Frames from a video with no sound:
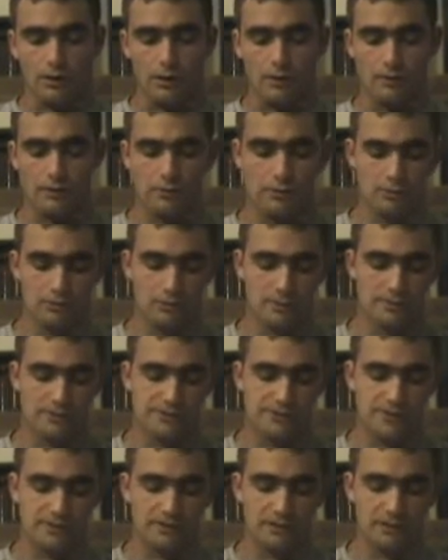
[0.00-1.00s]
Other
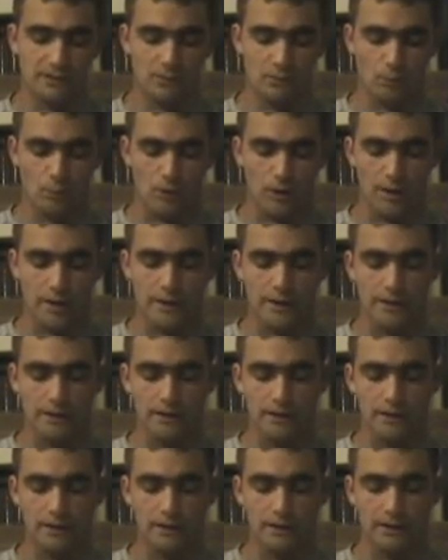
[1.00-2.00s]
words ending in
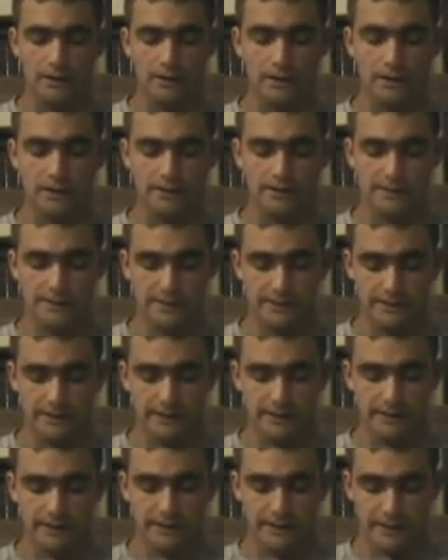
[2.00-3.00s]
y in
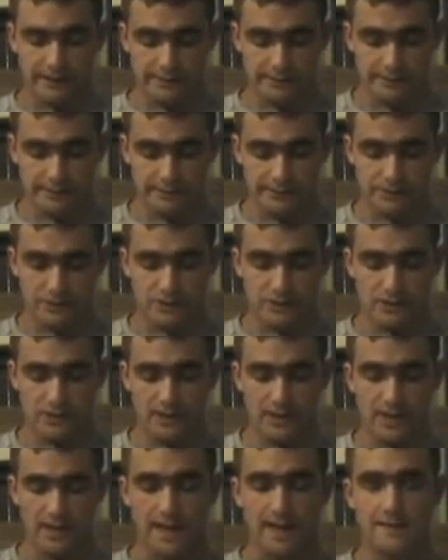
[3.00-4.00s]
English
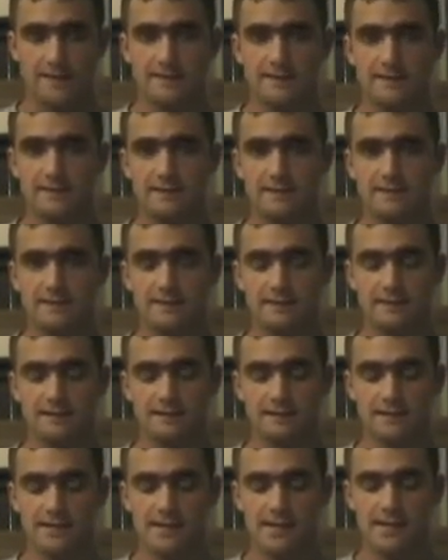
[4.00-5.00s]
end in
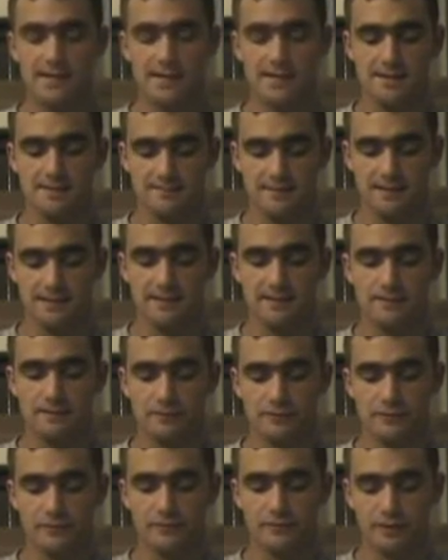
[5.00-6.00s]

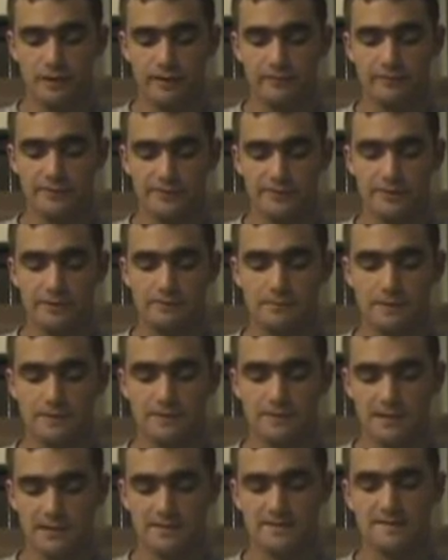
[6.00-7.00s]
tet, which would obviously
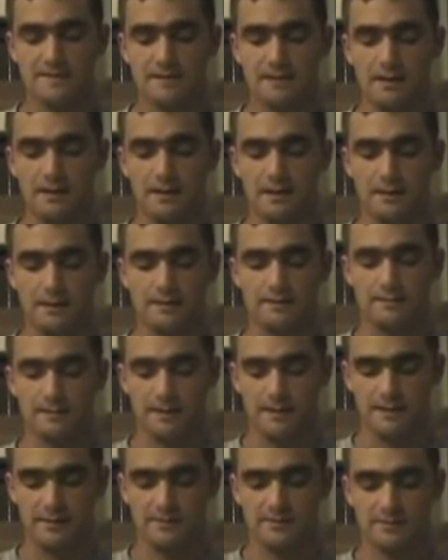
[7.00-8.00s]
be test, in
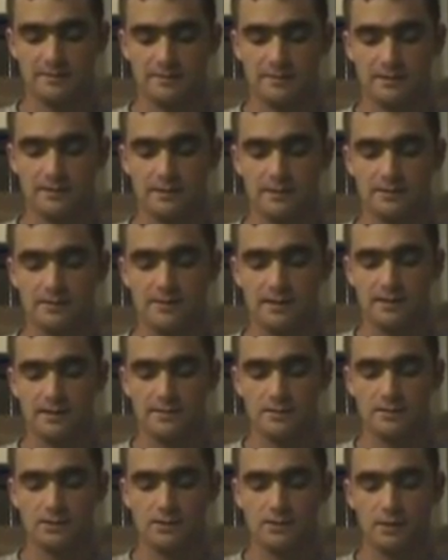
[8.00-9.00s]
test in
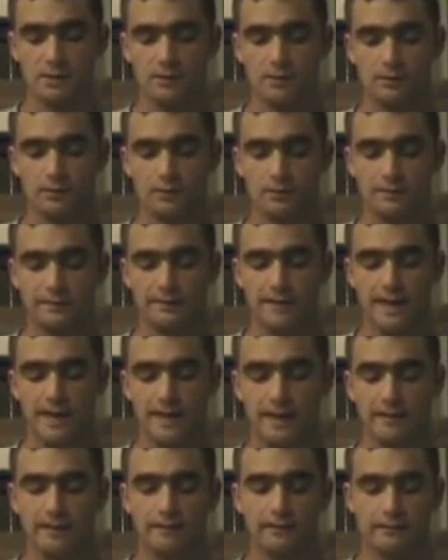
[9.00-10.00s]
Yiddish, or
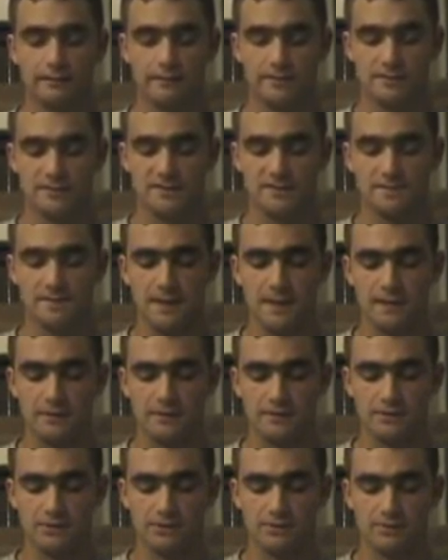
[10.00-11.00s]
dad in
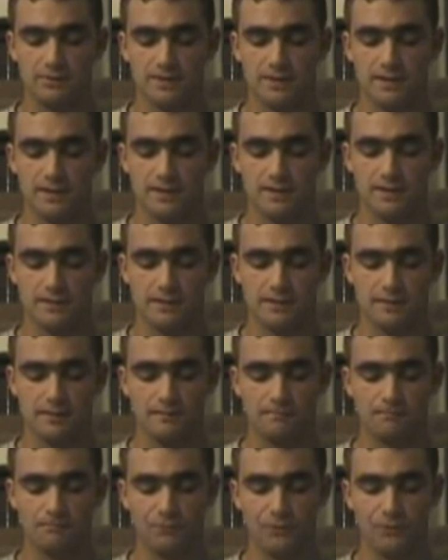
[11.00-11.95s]
Spanish, dad.